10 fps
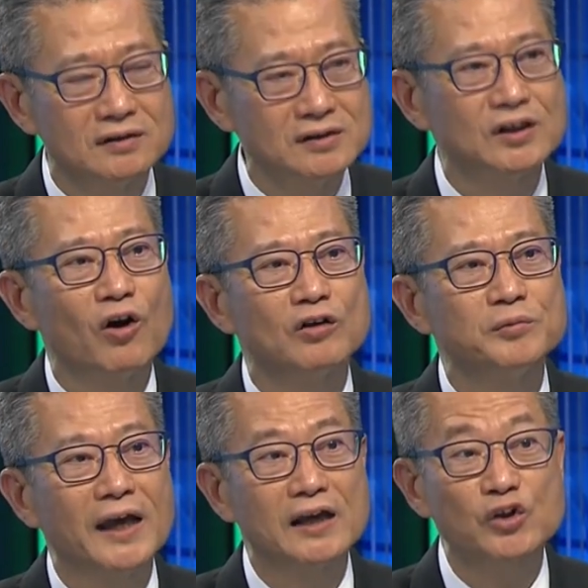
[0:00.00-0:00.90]
the
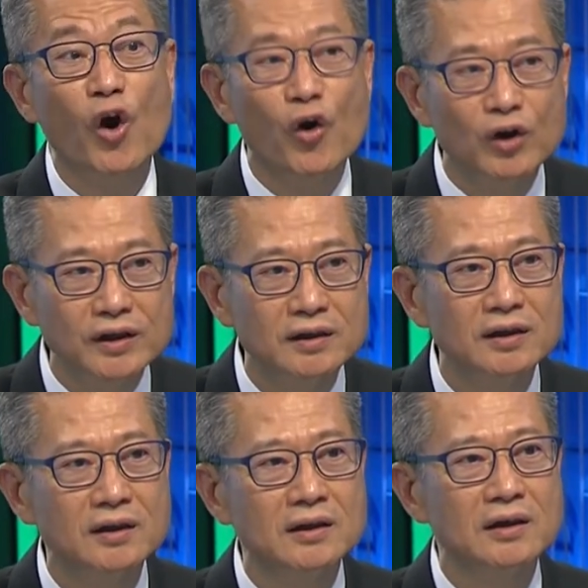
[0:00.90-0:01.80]
economy as early,
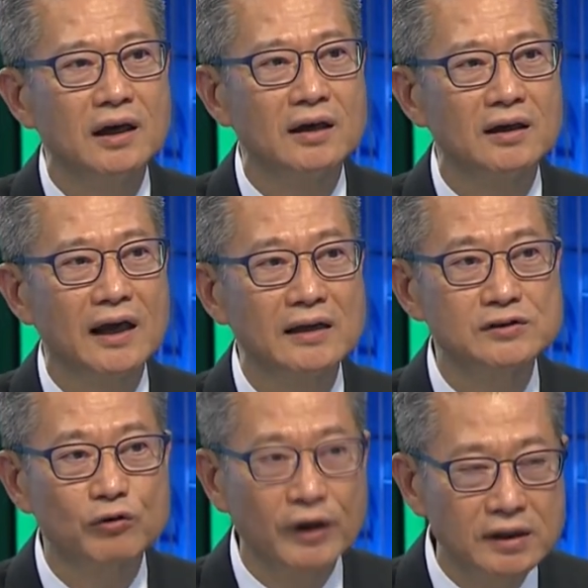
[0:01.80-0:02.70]
uh,
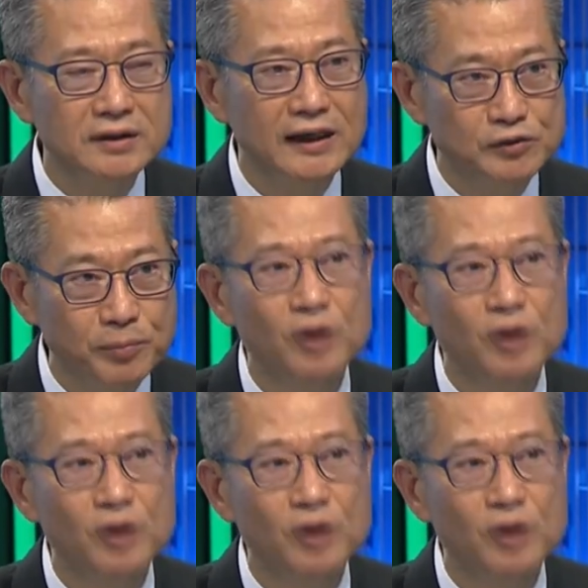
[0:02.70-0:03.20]
as quickly as